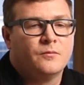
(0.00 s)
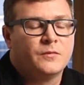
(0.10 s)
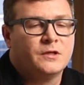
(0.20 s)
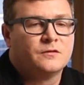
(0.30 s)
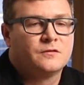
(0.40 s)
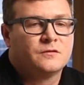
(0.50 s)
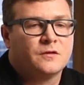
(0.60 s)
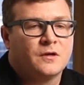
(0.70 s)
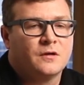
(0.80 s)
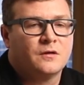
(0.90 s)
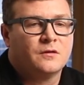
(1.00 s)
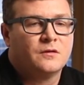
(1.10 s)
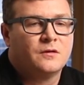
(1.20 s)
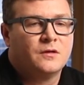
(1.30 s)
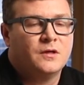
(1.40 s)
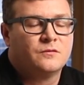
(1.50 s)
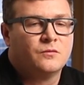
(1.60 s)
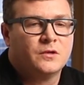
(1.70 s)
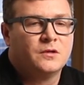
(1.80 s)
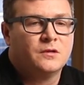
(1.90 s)
It's
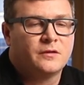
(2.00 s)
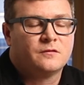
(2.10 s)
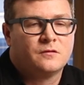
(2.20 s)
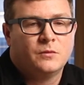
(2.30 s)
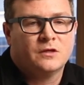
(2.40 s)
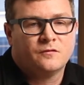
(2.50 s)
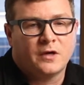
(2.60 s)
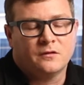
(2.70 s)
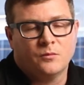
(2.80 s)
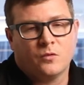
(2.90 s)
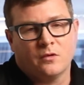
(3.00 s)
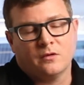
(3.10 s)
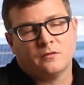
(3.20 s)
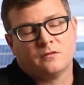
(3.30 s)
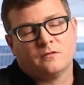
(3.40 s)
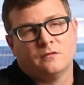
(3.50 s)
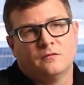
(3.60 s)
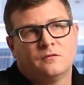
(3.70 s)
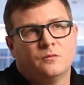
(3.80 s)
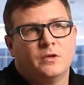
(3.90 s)
really, to me, it's vitally important
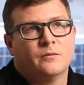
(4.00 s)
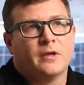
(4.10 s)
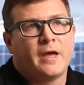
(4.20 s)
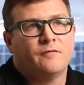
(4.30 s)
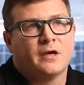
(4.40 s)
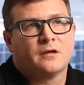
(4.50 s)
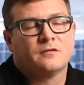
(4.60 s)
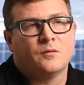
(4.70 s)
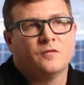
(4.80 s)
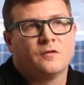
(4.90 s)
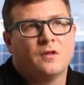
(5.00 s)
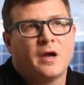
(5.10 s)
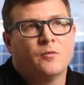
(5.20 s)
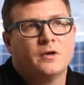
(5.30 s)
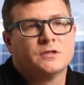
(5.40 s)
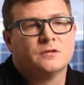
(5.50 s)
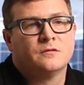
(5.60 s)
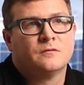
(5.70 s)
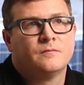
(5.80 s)
to be able to have that type of collaboration.